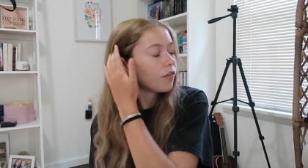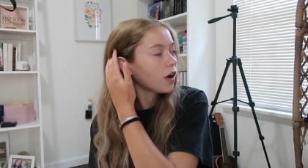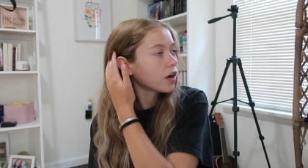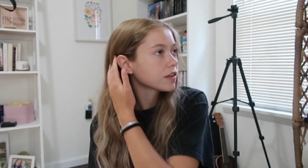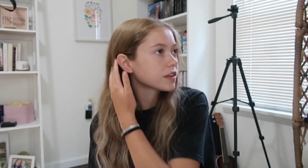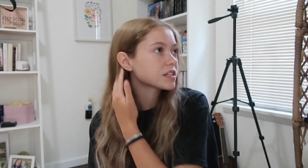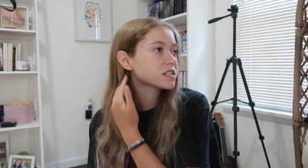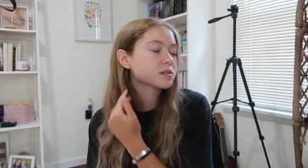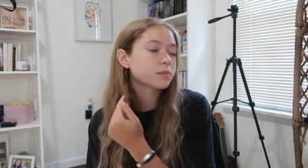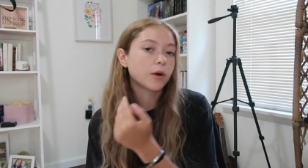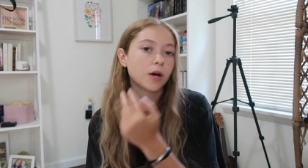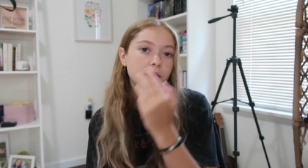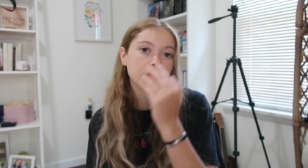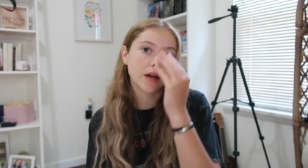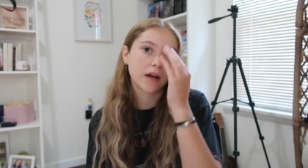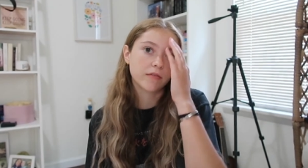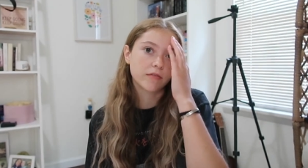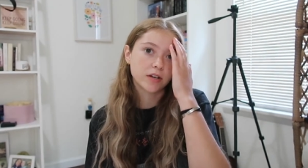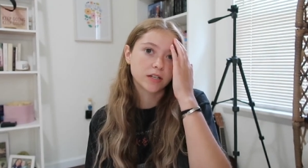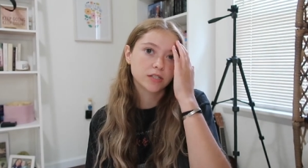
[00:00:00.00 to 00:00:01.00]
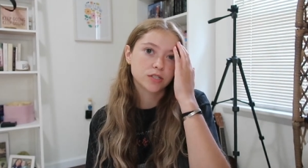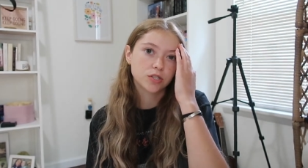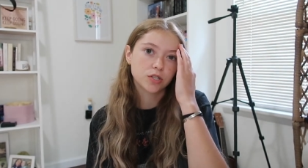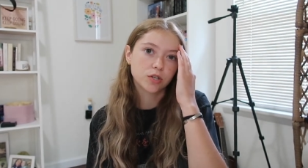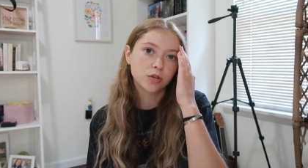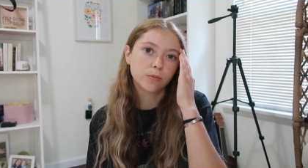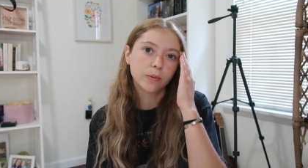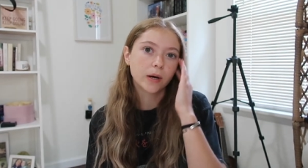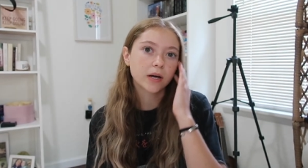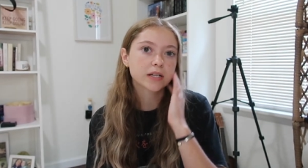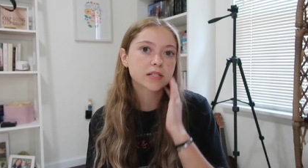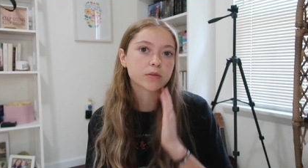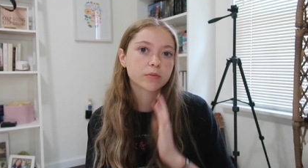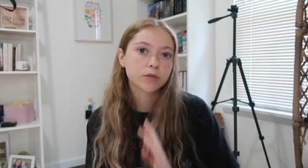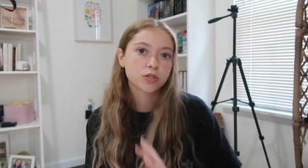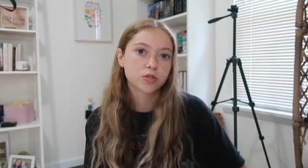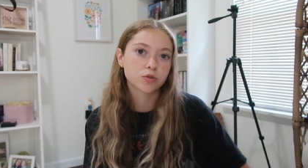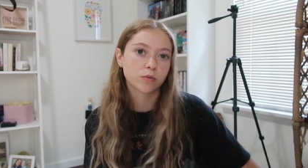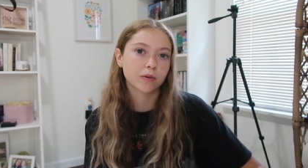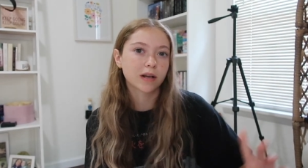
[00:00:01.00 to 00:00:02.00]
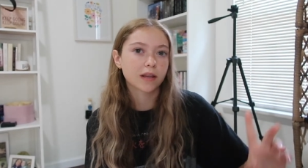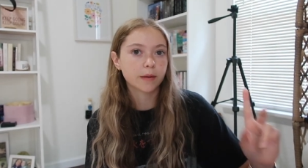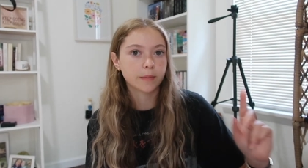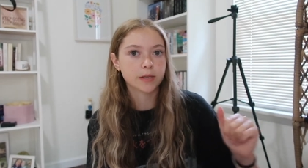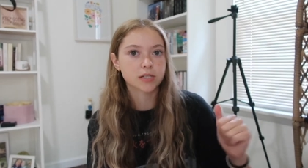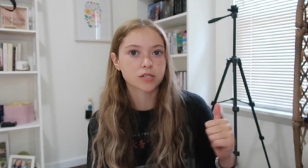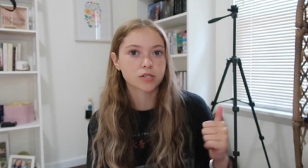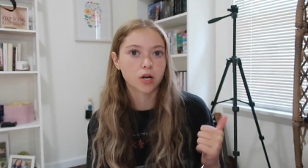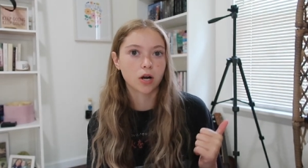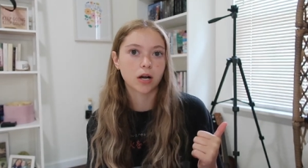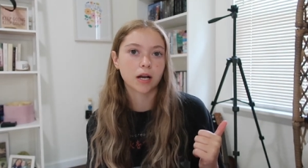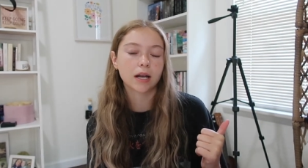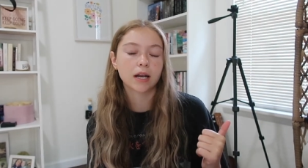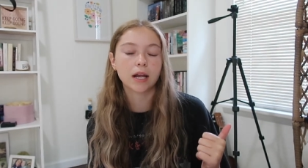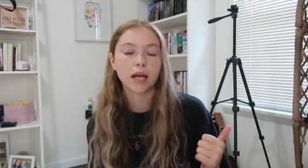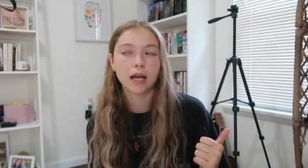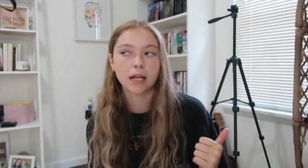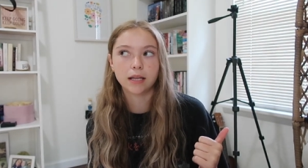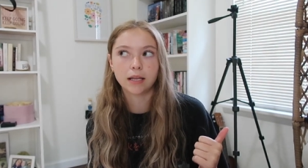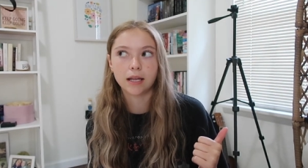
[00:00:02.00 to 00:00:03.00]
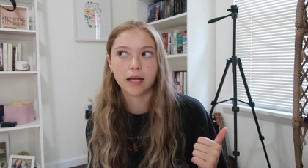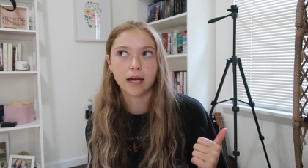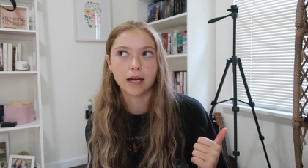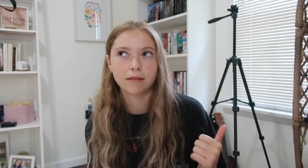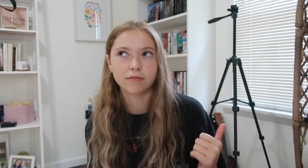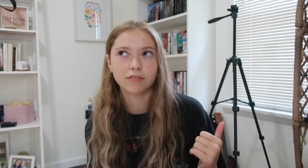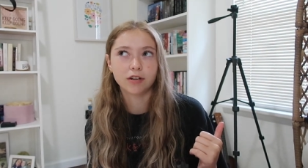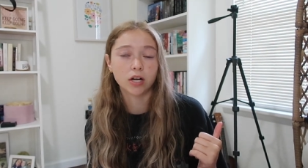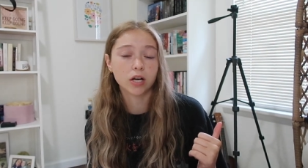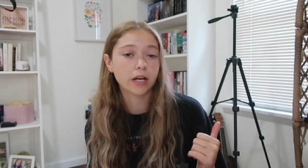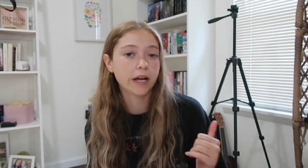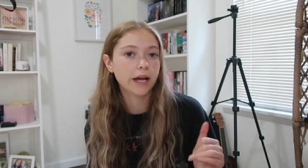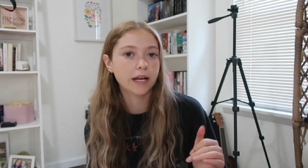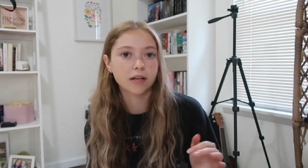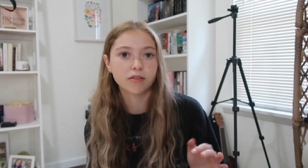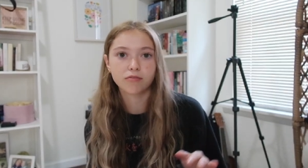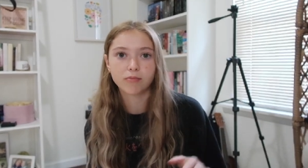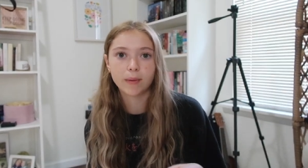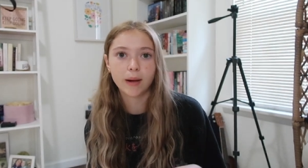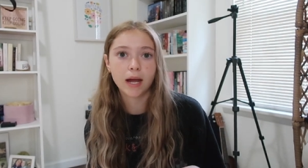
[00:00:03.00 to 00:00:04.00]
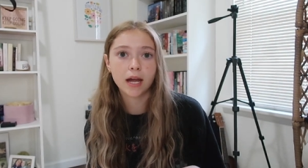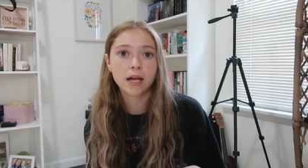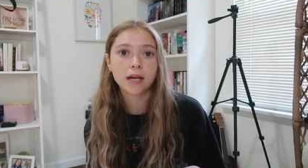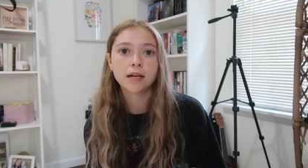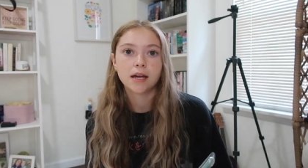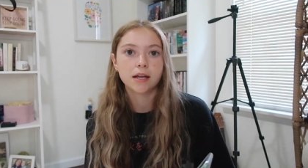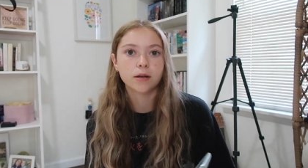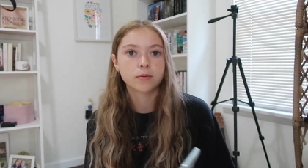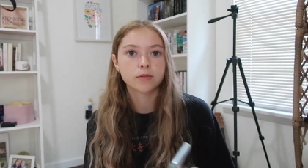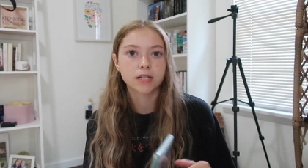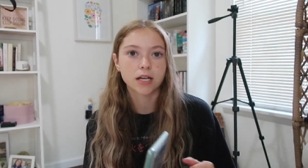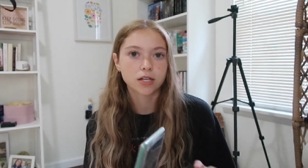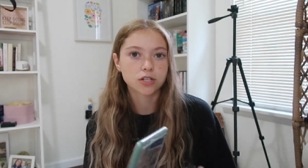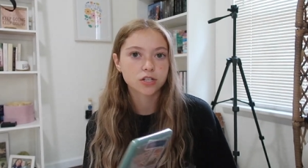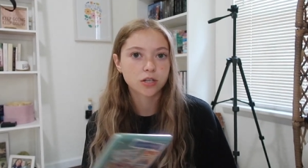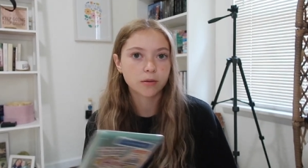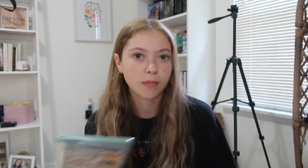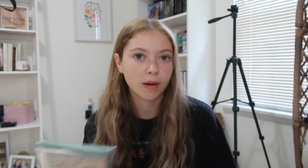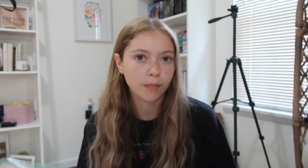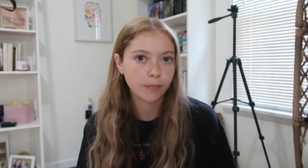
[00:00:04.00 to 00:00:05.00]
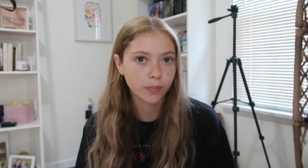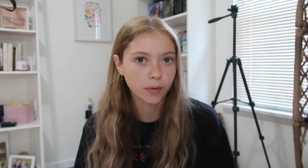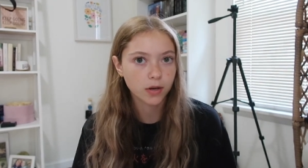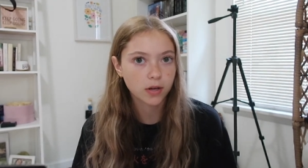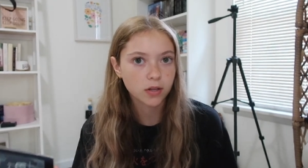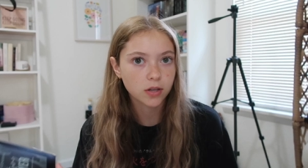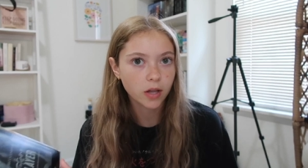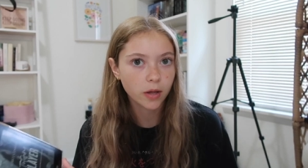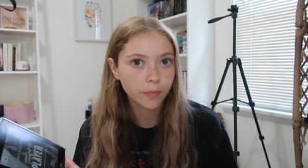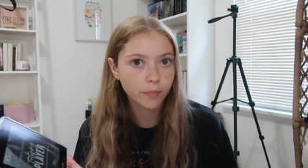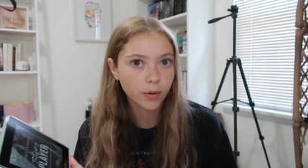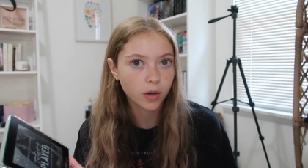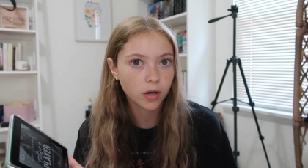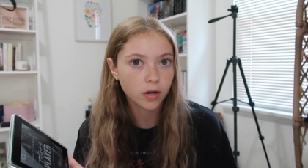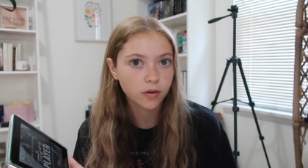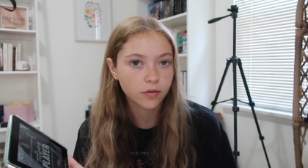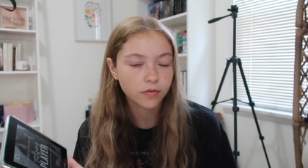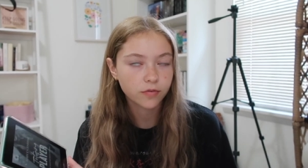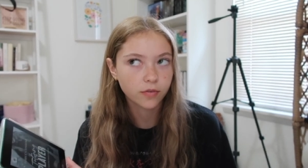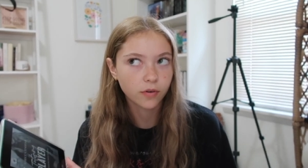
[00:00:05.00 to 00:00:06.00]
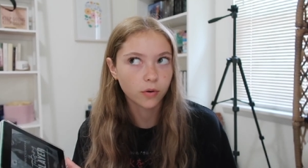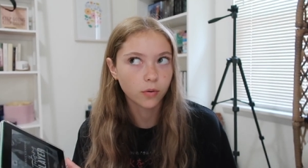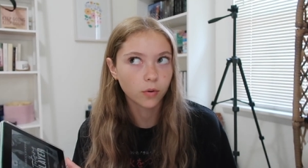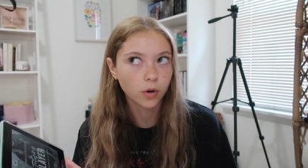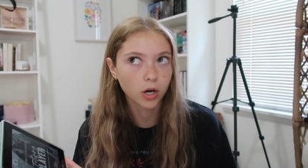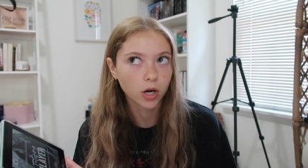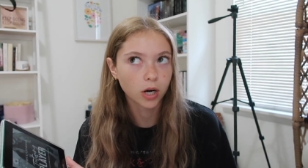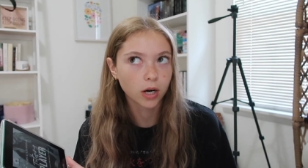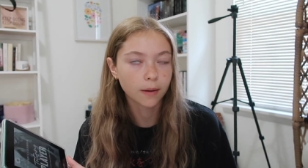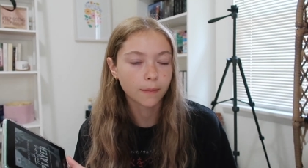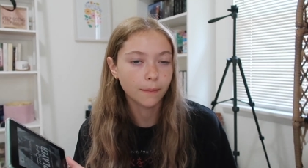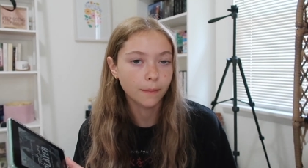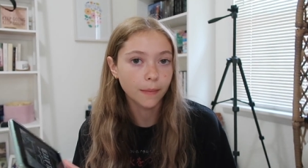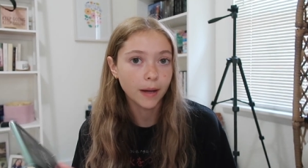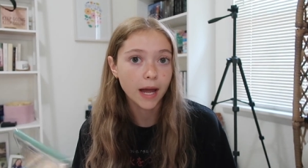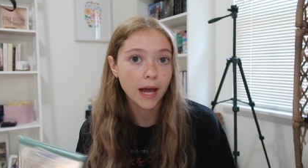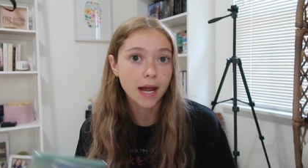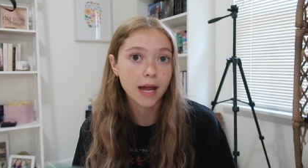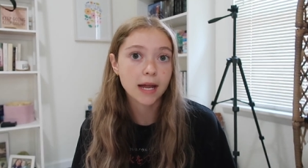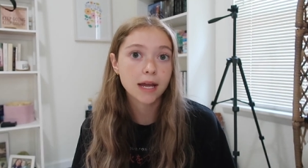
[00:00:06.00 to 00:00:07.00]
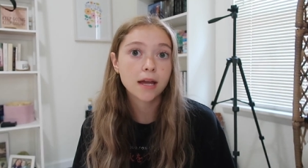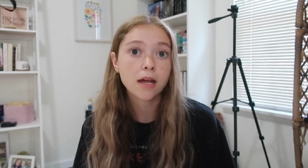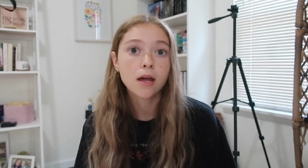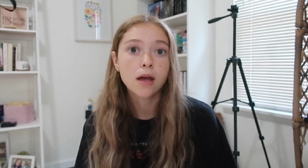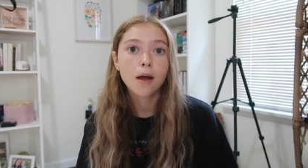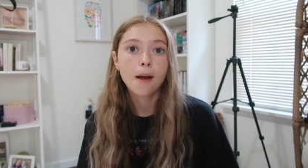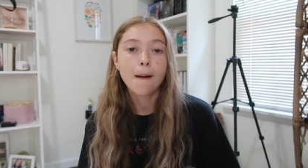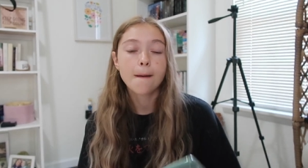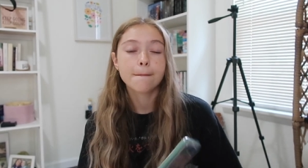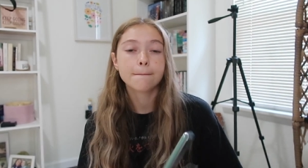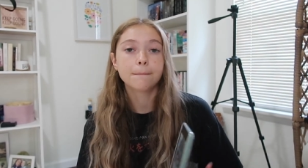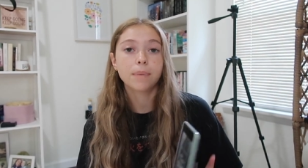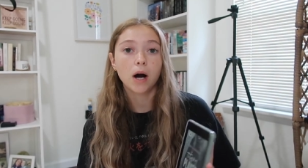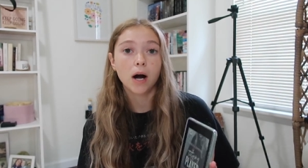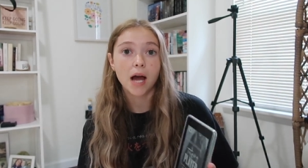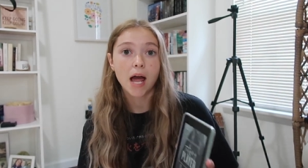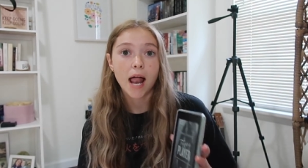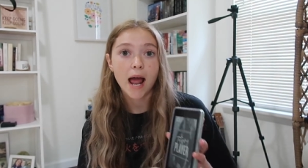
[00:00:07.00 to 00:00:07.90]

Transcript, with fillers: far this month, I've read two books, which one of them I started in the very end of May. And it was actually my book club book for May. But